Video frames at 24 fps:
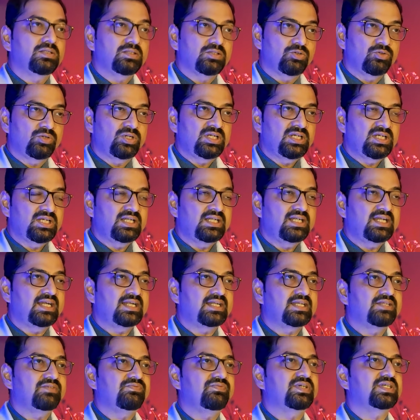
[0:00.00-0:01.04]
Urinary
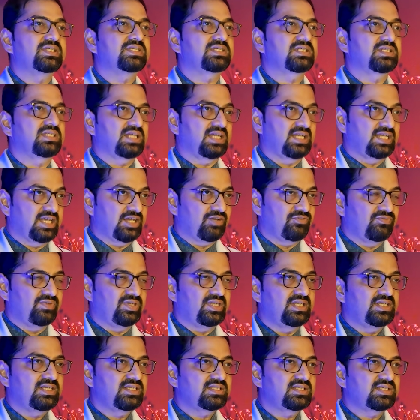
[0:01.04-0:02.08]
tract infection can have
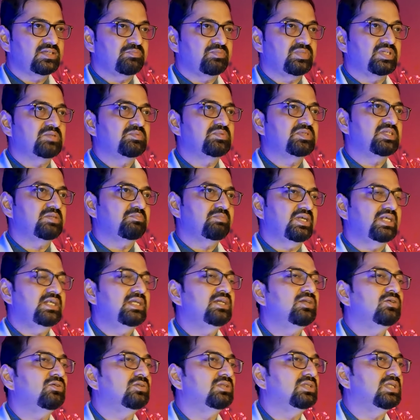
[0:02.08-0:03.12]
various symptoms
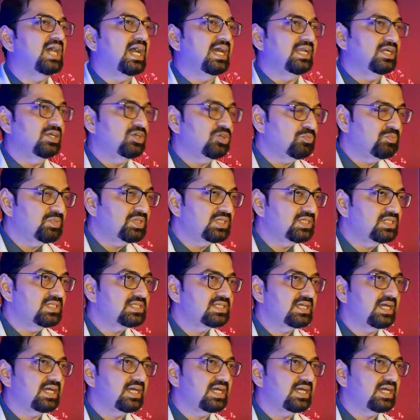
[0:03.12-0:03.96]
depending on the anatomical